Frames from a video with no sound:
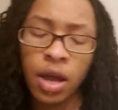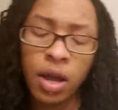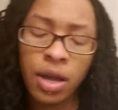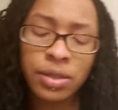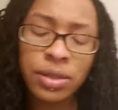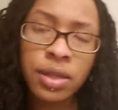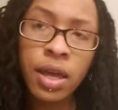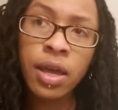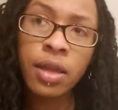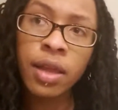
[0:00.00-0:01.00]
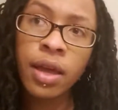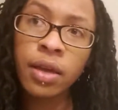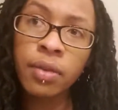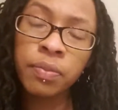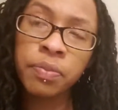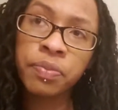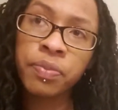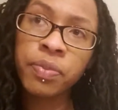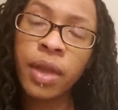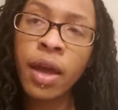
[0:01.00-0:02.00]
it's saying like
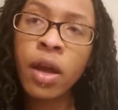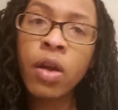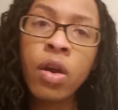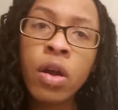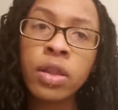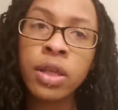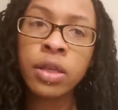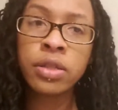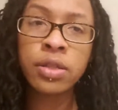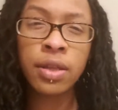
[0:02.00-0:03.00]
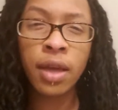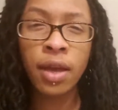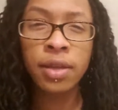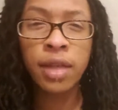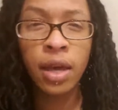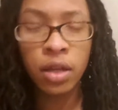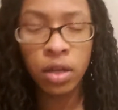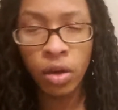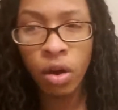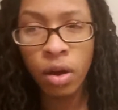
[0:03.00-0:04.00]
that card leading to the
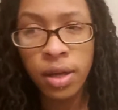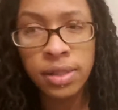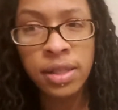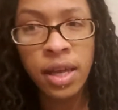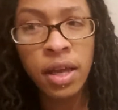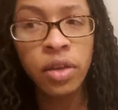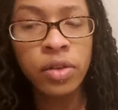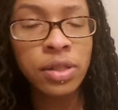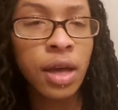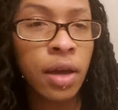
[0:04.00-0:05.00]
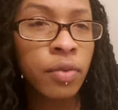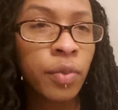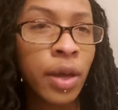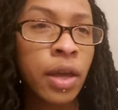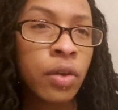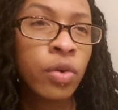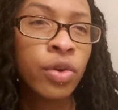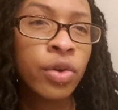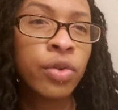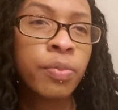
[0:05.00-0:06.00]
anxiety card is saying you're tired of waiting
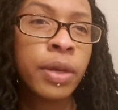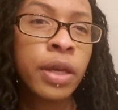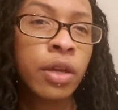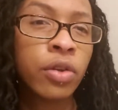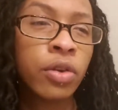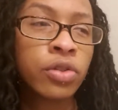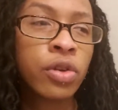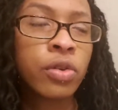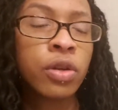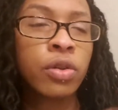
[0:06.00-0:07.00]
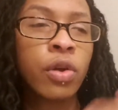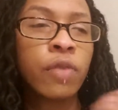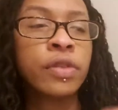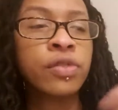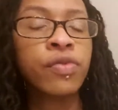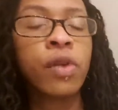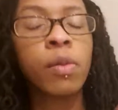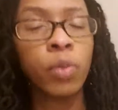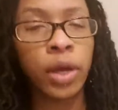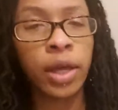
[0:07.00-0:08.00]
or you're turning nervous
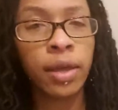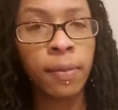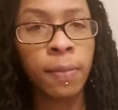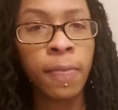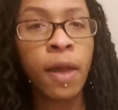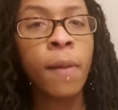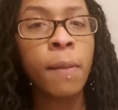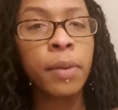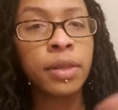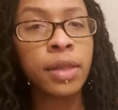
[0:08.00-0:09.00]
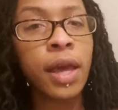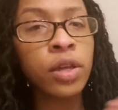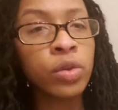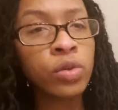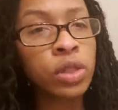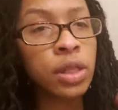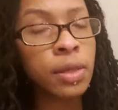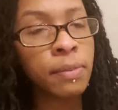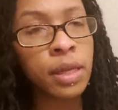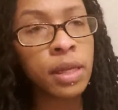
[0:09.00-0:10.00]
from waiting. But that
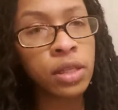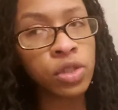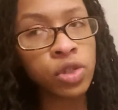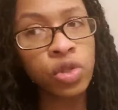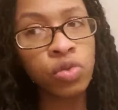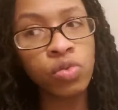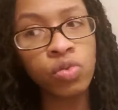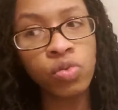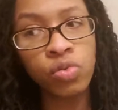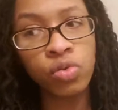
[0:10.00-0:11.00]
usually means to